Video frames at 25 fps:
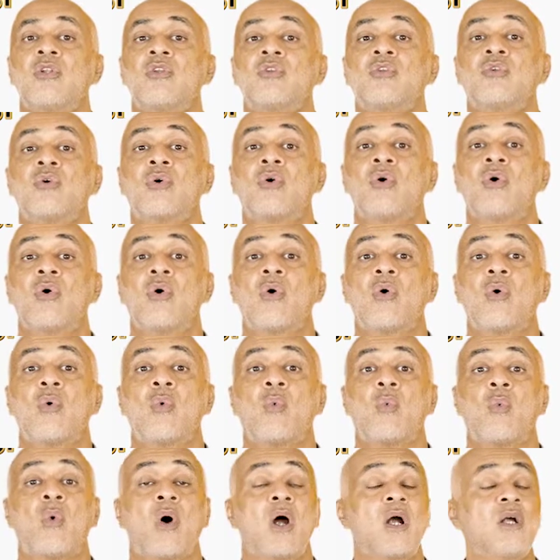So
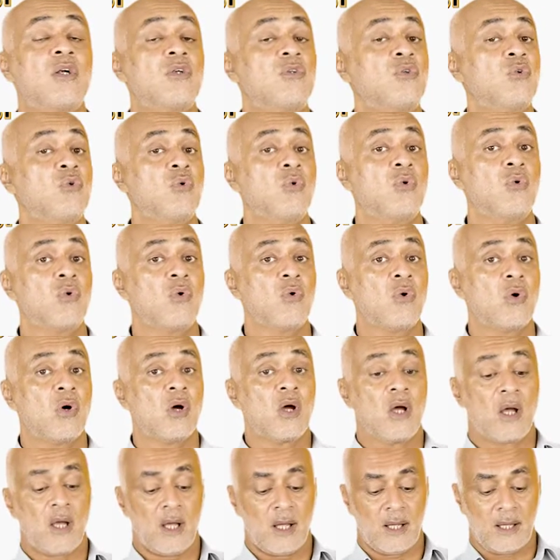what do
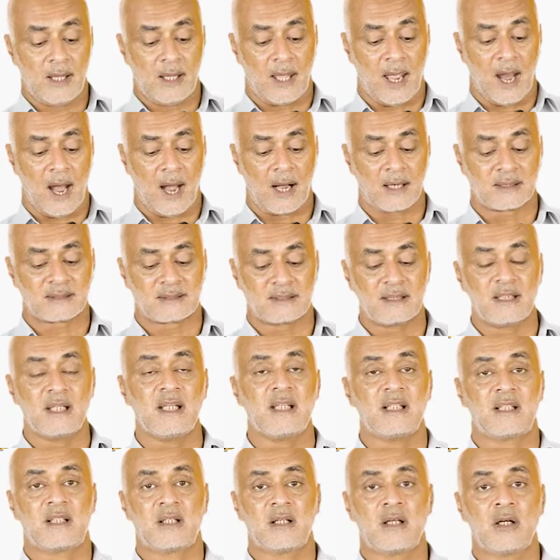cats
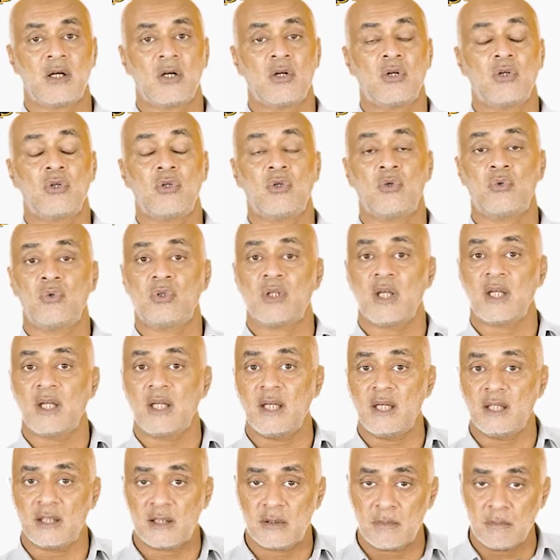eat? Do they
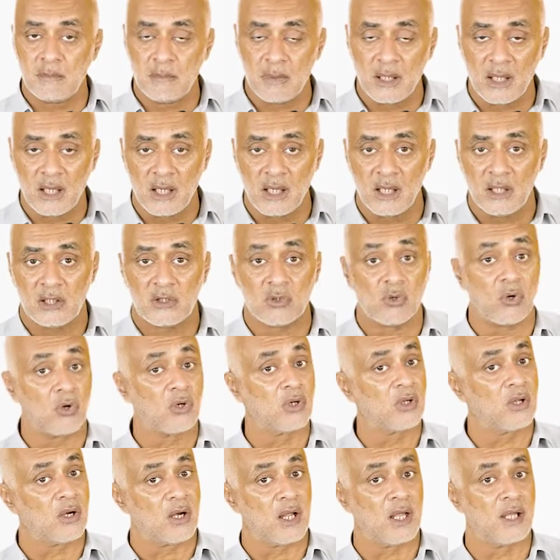eat meat or
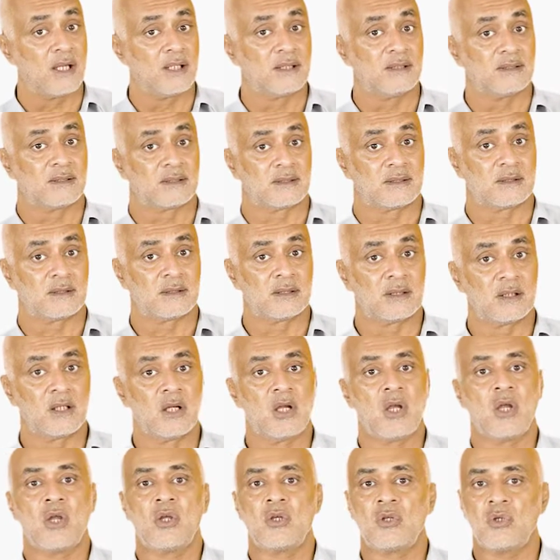grains?
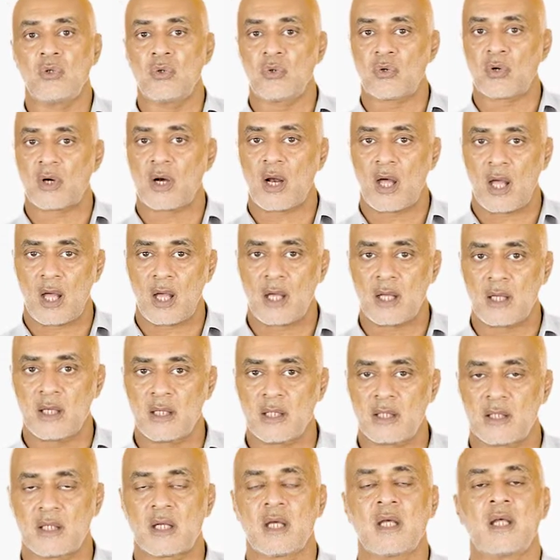You're
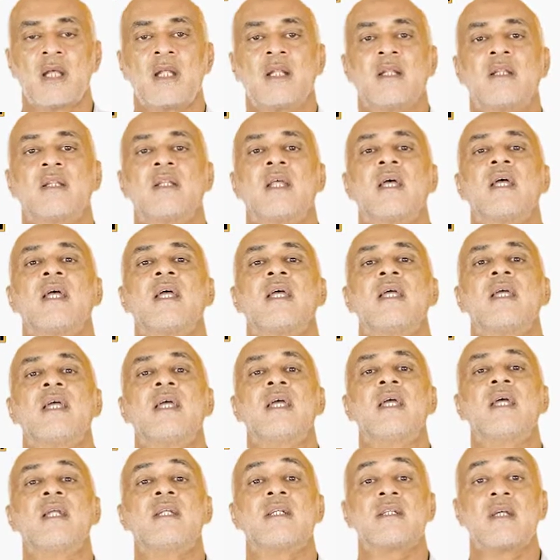right, they
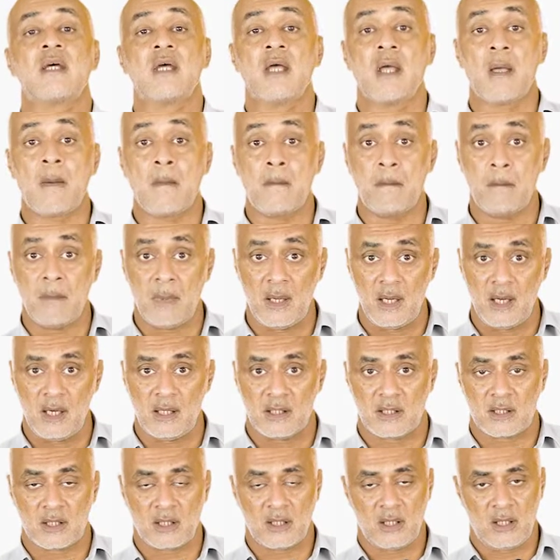eat
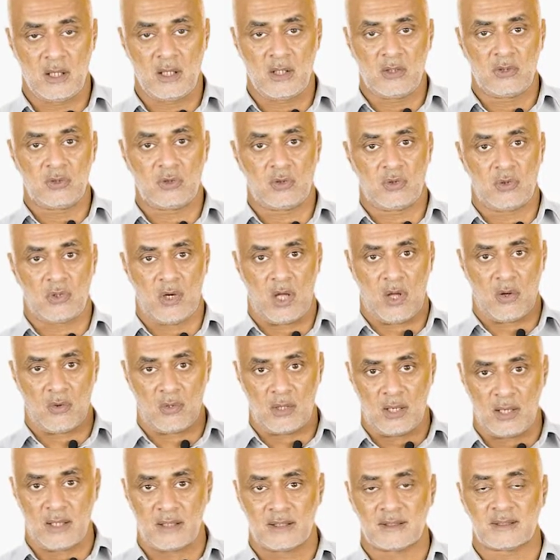meat. So now
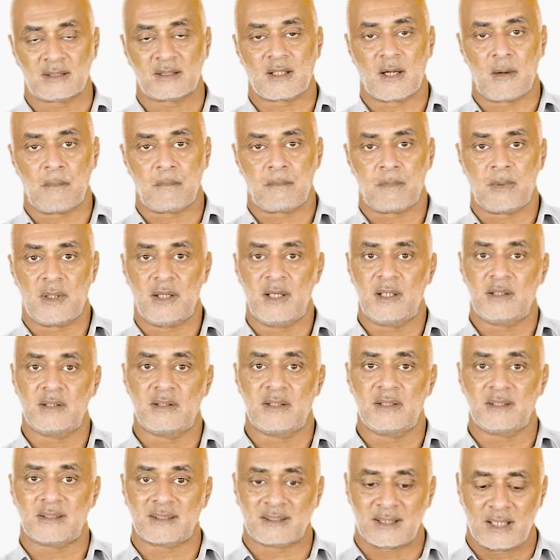let's complete
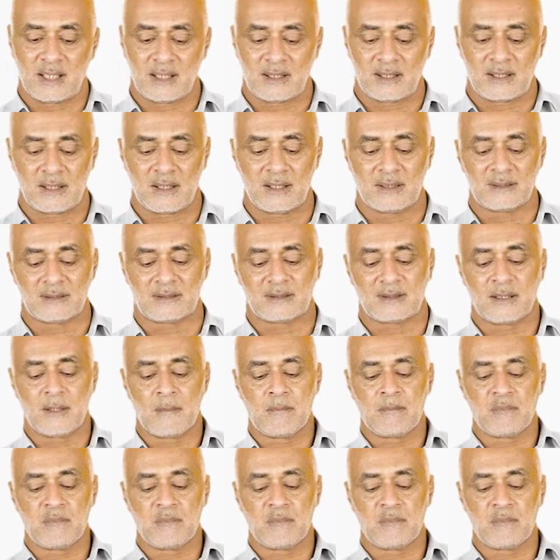this sentence.